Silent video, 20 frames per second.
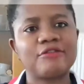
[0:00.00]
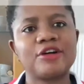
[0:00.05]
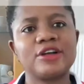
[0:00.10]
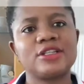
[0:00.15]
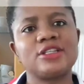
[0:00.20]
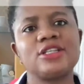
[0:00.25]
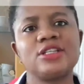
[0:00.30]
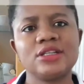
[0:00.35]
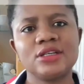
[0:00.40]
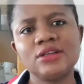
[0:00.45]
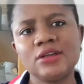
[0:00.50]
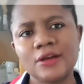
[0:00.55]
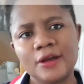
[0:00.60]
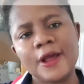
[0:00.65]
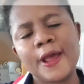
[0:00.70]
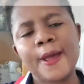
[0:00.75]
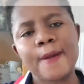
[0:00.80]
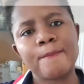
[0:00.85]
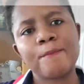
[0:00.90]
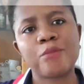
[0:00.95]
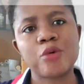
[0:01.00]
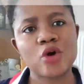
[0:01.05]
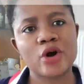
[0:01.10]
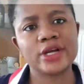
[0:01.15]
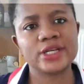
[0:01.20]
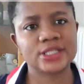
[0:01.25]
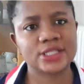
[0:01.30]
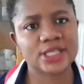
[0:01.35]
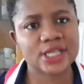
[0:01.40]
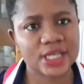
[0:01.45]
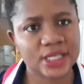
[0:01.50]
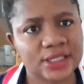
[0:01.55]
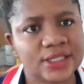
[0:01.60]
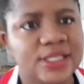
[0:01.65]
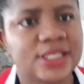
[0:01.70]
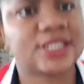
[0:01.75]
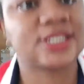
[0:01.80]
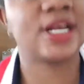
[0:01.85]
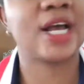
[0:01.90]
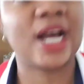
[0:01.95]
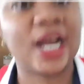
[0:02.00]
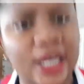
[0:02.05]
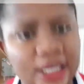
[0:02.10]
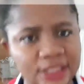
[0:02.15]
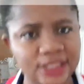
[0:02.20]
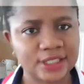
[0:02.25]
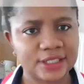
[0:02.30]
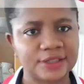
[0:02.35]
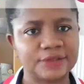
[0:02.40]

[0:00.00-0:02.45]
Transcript: already poured it inside.